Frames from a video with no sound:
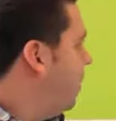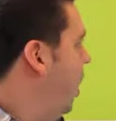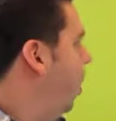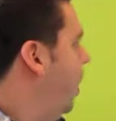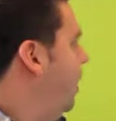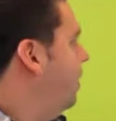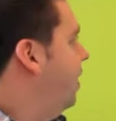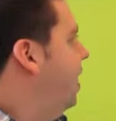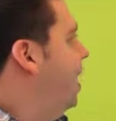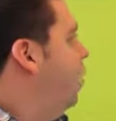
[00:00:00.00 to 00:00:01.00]
All right.
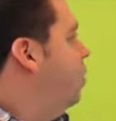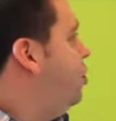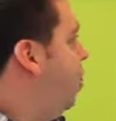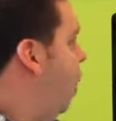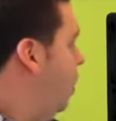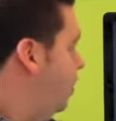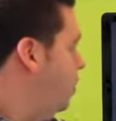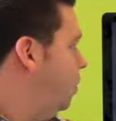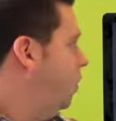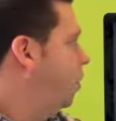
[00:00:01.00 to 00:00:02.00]
Would you
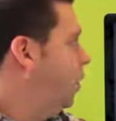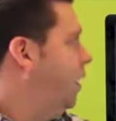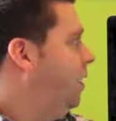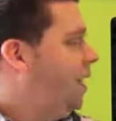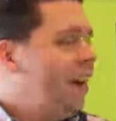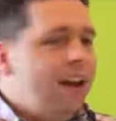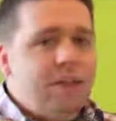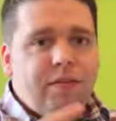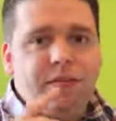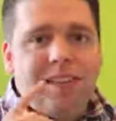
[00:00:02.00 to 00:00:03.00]
also agree that
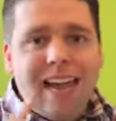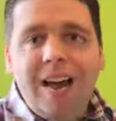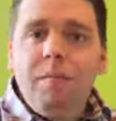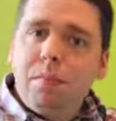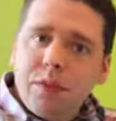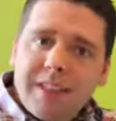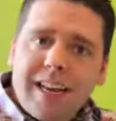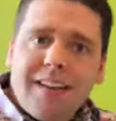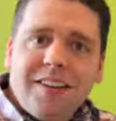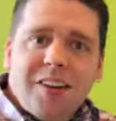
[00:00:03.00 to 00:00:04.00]
if
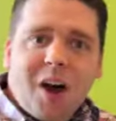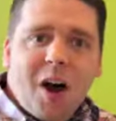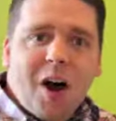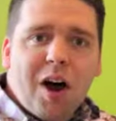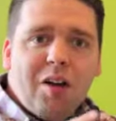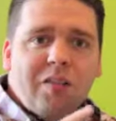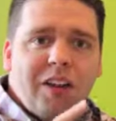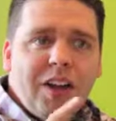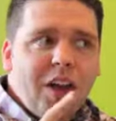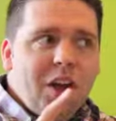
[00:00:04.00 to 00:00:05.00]
10%
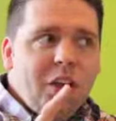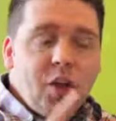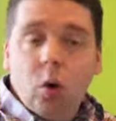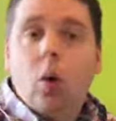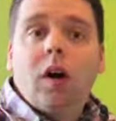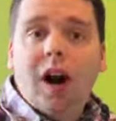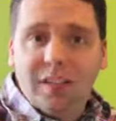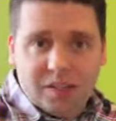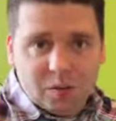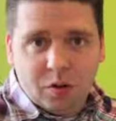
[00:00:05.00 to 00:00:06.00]
of your
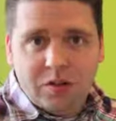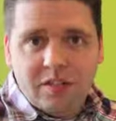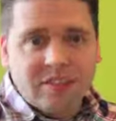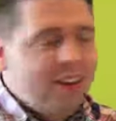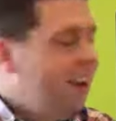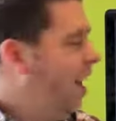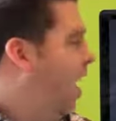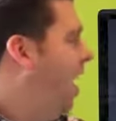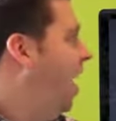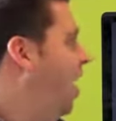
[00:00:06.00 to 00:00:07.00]
customers
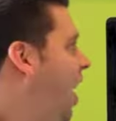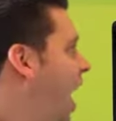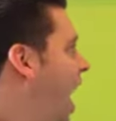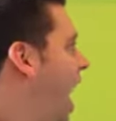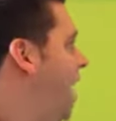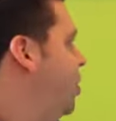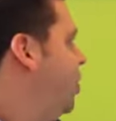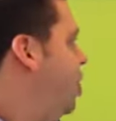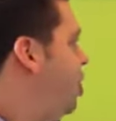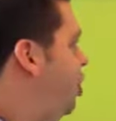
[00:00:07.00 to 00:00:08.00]

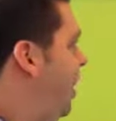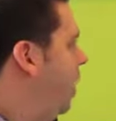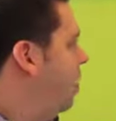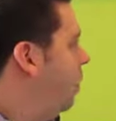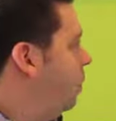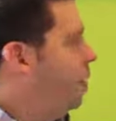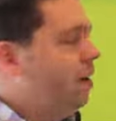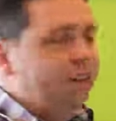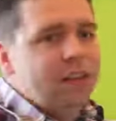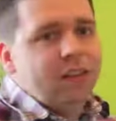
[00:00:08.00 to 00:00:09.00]
actually shared your
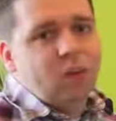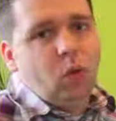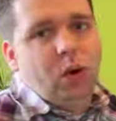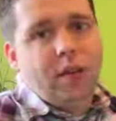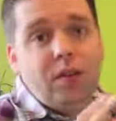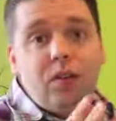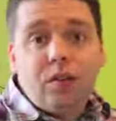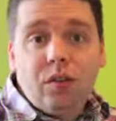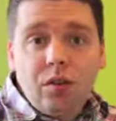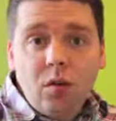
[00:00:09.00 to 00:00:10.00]
business with
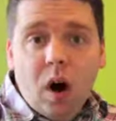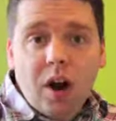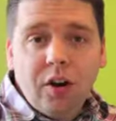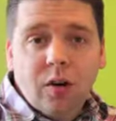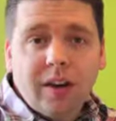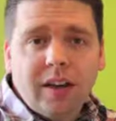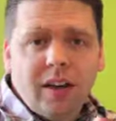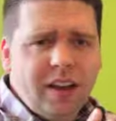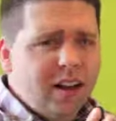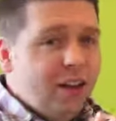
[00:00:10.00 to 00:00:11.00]

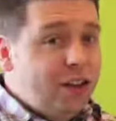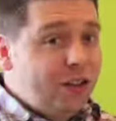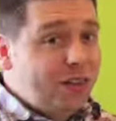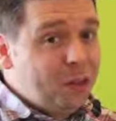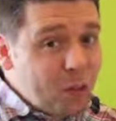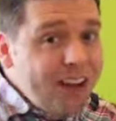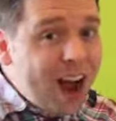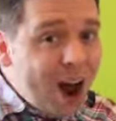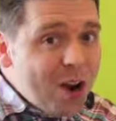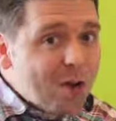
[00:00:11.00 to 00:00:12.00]
200 to
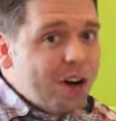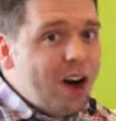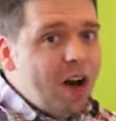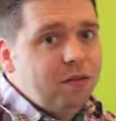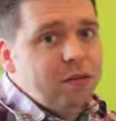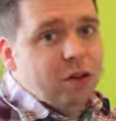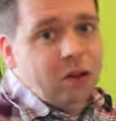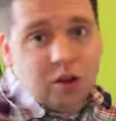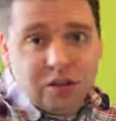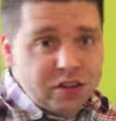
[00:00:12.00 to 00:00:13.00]
300 of their
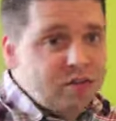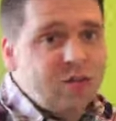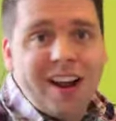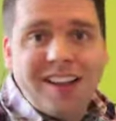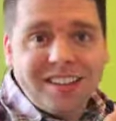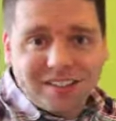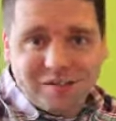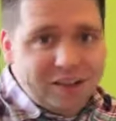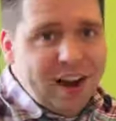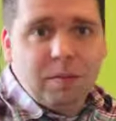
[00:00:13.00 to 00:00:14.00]
closest friends
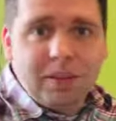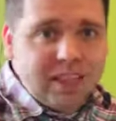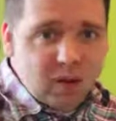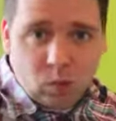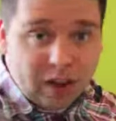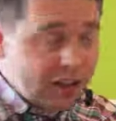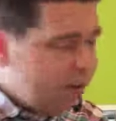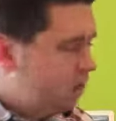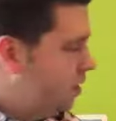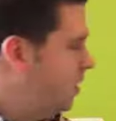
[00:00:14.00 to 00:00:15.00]
and family and
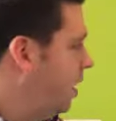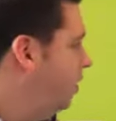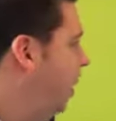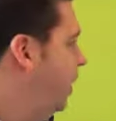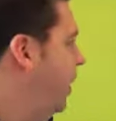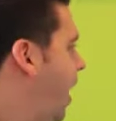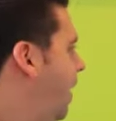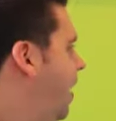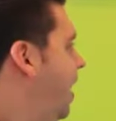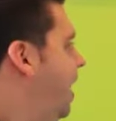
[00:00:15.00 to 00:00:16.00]
relatives and stuff like
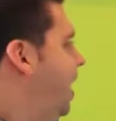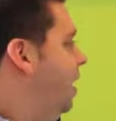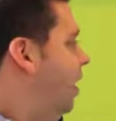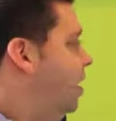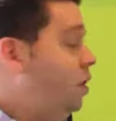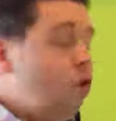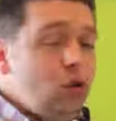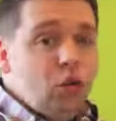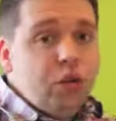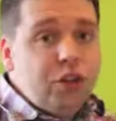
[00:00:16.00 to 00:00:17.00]
that, that
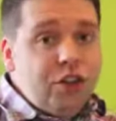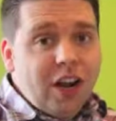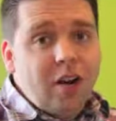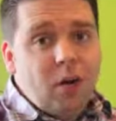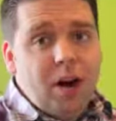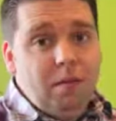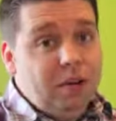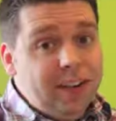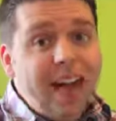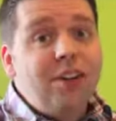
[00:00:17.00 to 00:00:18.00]
you would generate
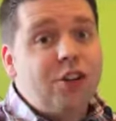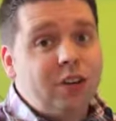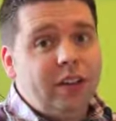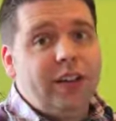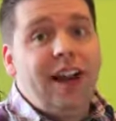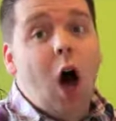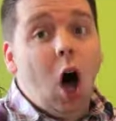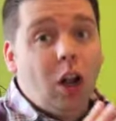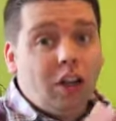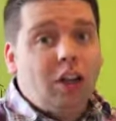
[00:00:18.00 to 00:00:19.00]
potentially a
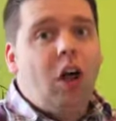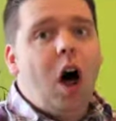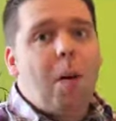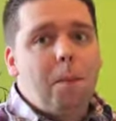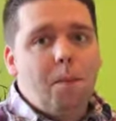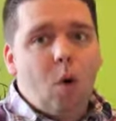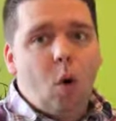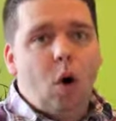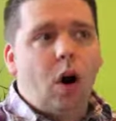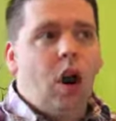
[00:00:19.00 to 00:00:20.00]
lot
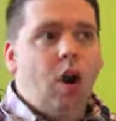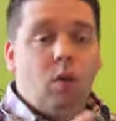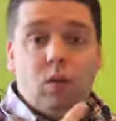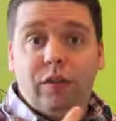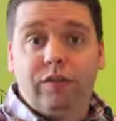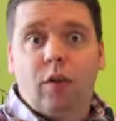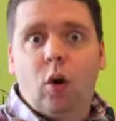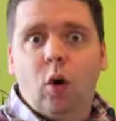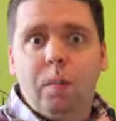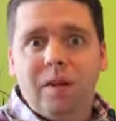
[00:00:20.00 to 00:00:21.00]
more
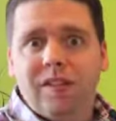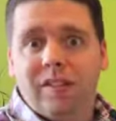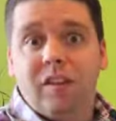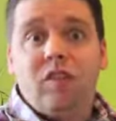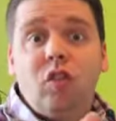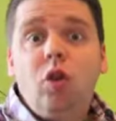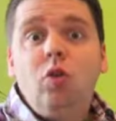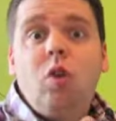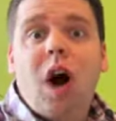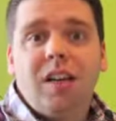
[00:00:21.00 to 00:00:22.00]
referral business,
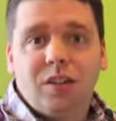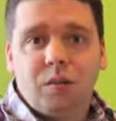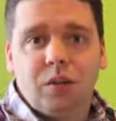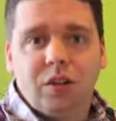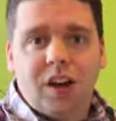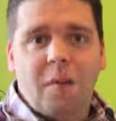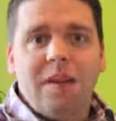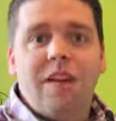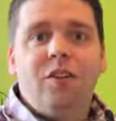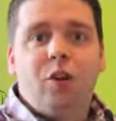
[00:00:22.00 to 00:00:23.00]
new customers
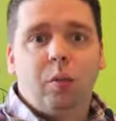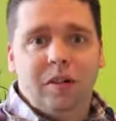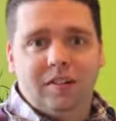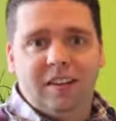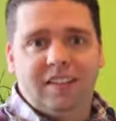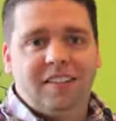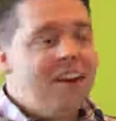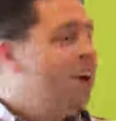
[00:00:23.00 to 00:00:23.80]
coming into your business.